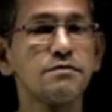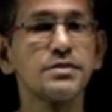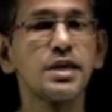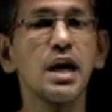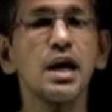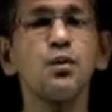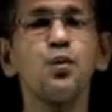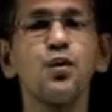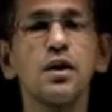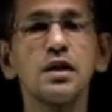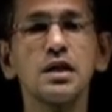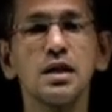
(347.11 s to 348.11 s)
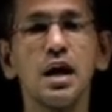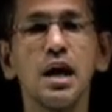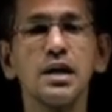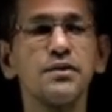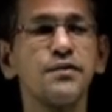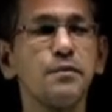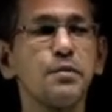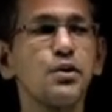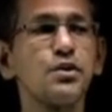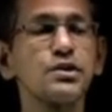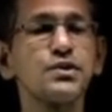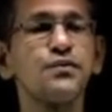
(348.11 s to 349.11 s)
Then what kind of
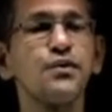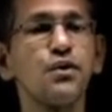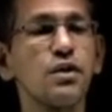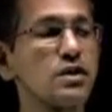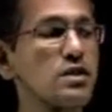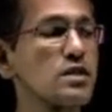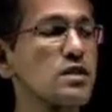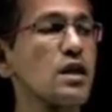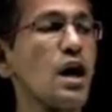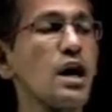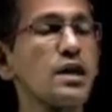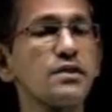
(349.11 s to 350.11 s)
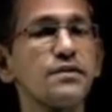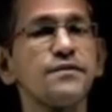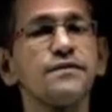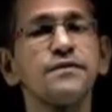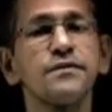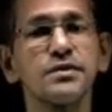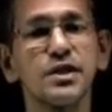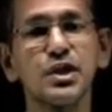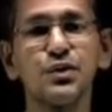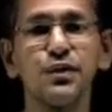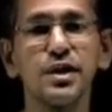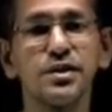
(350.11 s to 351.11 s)
approach for this kind of
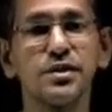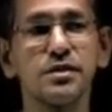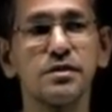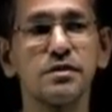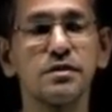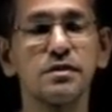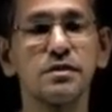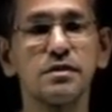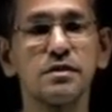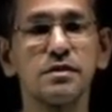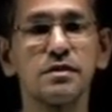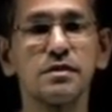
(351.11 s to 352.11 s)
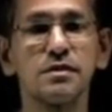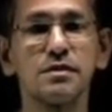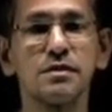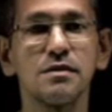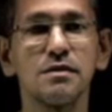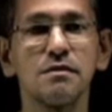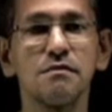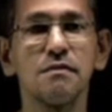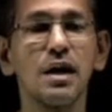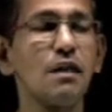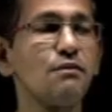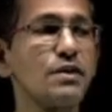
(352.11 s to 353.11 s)
situation?
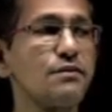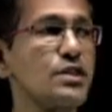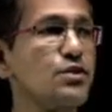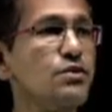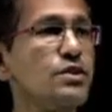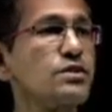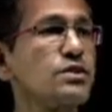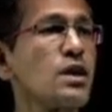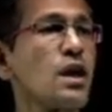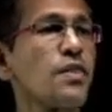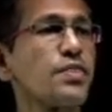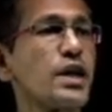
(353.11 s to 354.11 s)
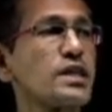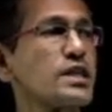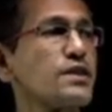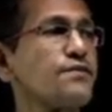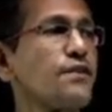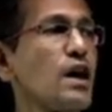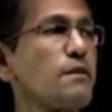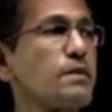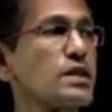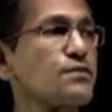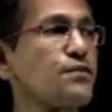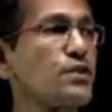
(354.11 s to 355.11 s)
Well, what we do is 35
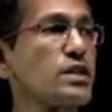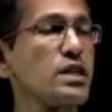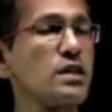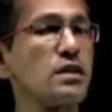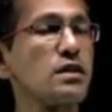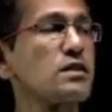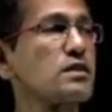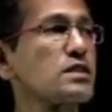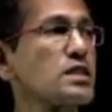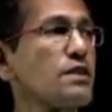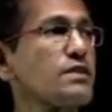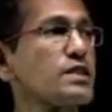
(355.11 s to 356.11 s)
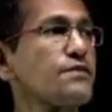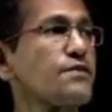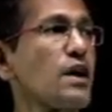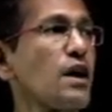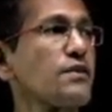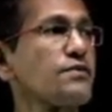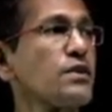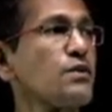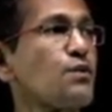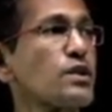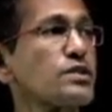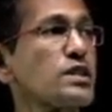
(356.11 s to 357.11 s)
plus 40, 75.
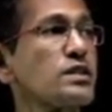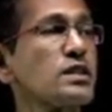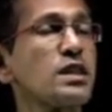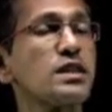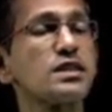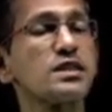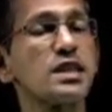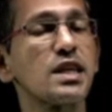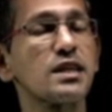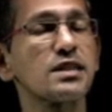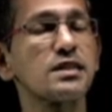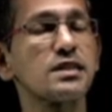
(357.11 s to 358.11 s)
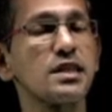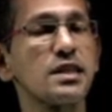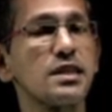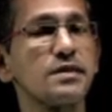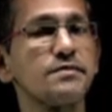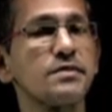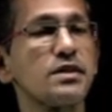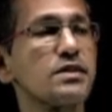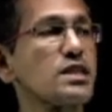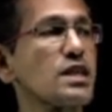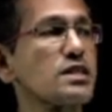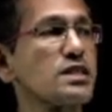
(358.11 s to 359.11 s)
What is it? 60.
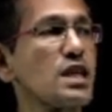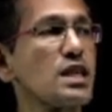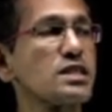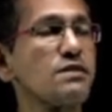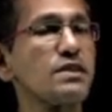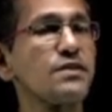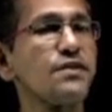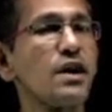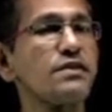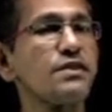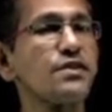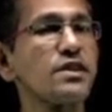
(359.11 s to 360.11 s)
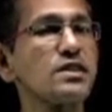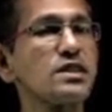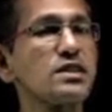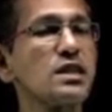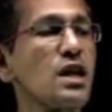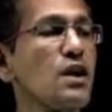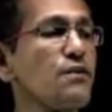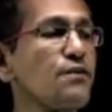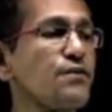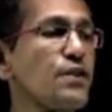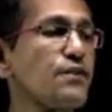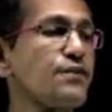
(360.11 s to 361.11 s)
60 and 75 difference is
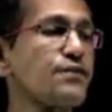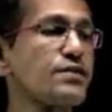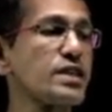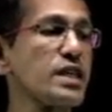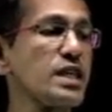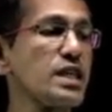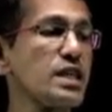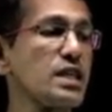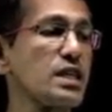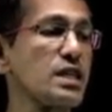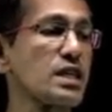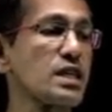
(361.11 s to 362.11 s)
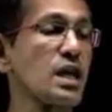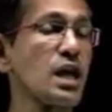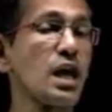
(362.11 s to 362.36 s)
15.